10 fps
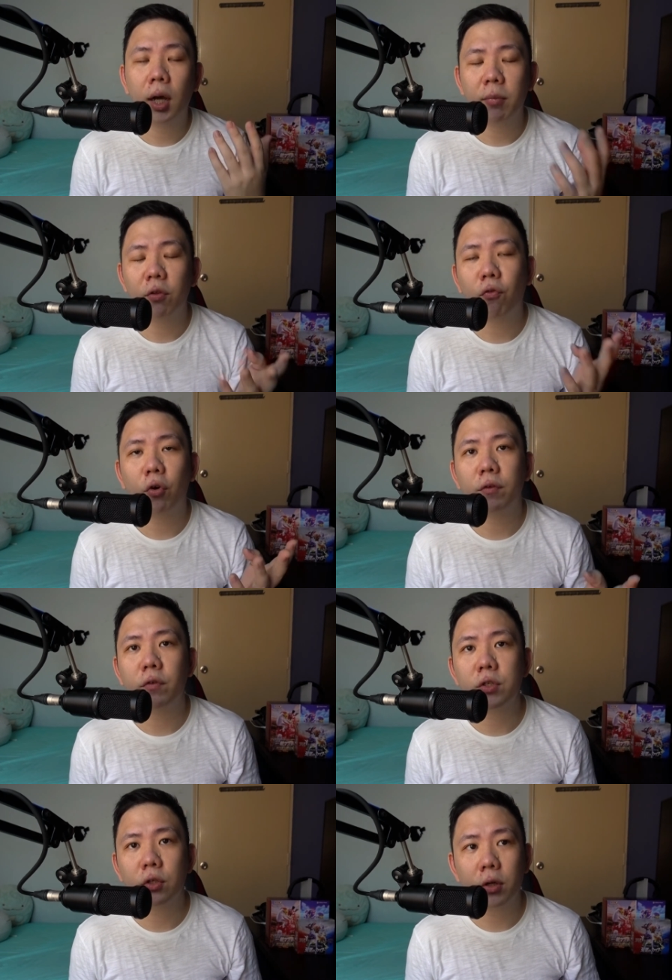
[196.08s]
There's 4
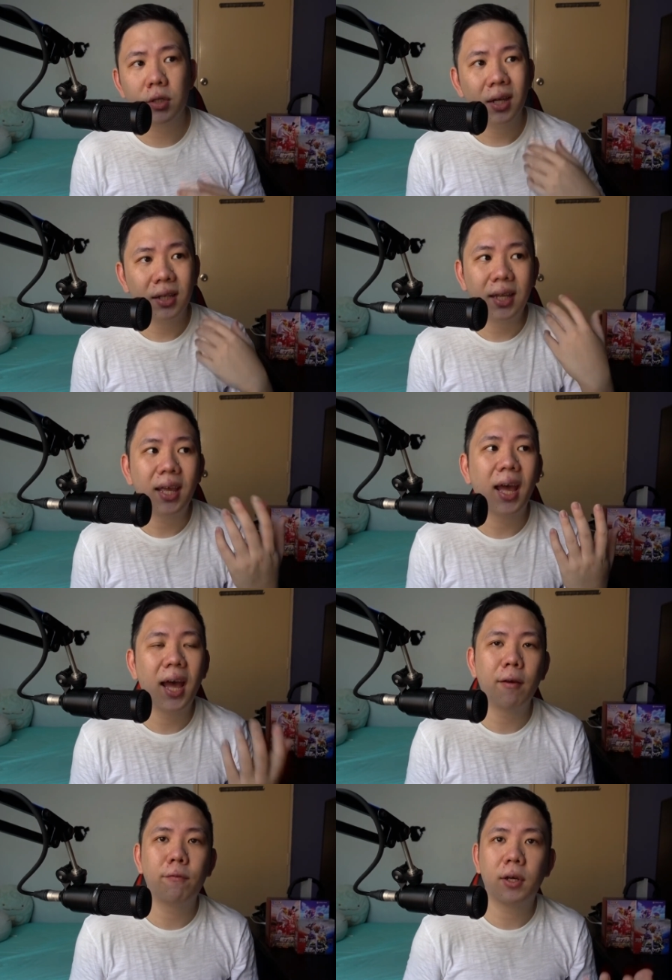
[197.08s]
different stores. They
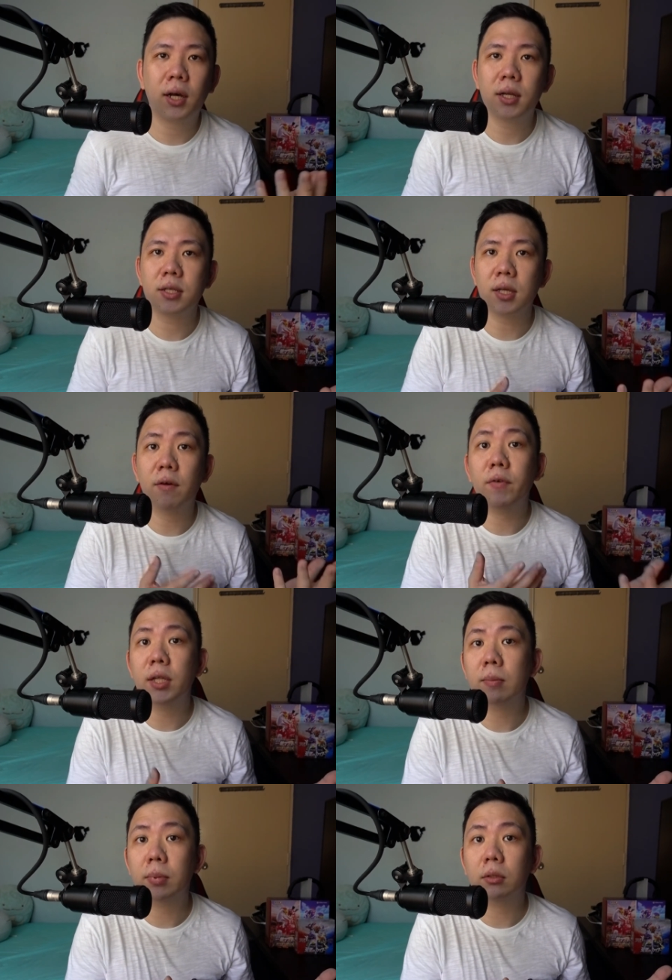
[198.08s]
have cards
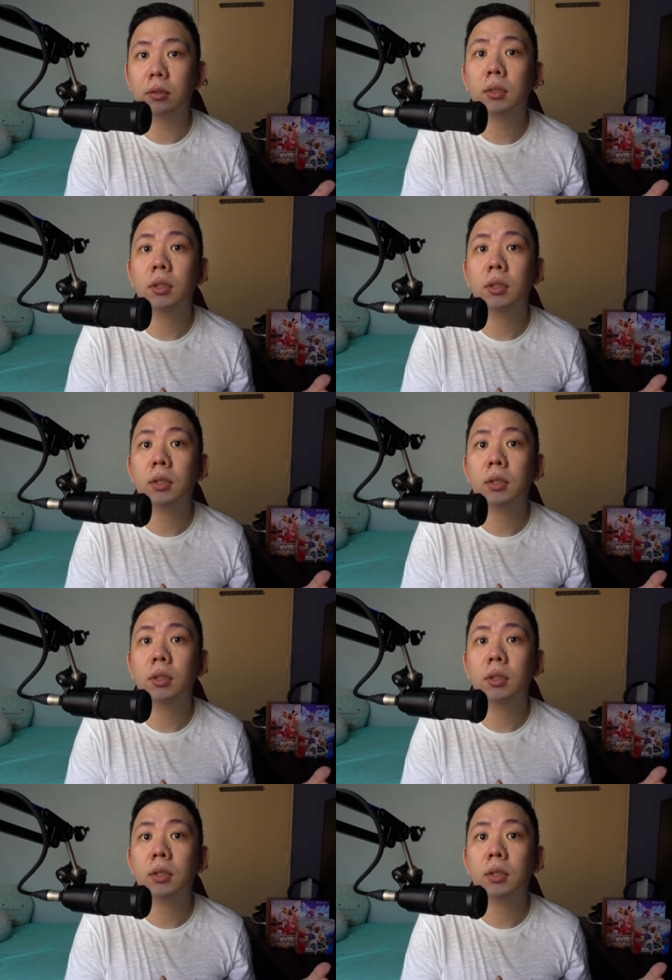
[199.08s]
available.